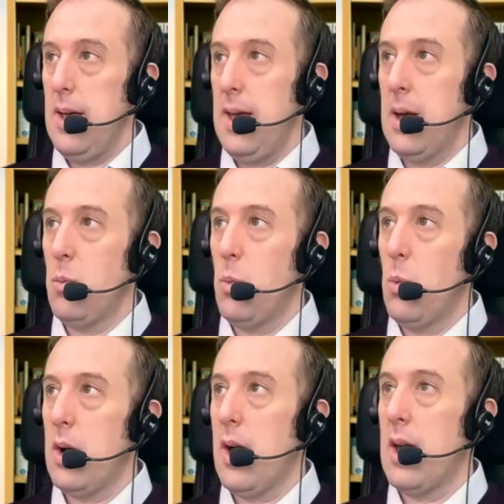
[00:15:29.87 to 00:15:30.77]
And
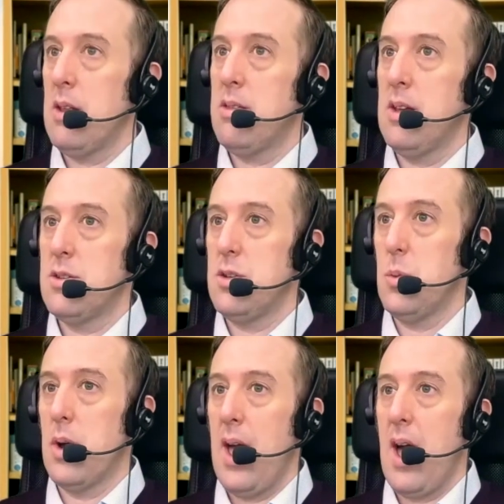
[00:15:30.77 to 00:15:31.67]
what kind of things do you
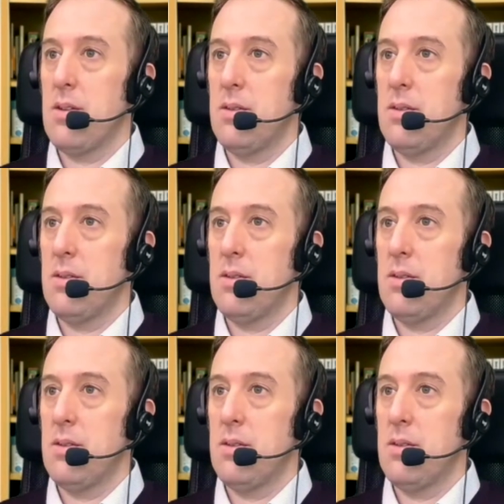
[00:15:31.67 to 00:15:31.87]
want to have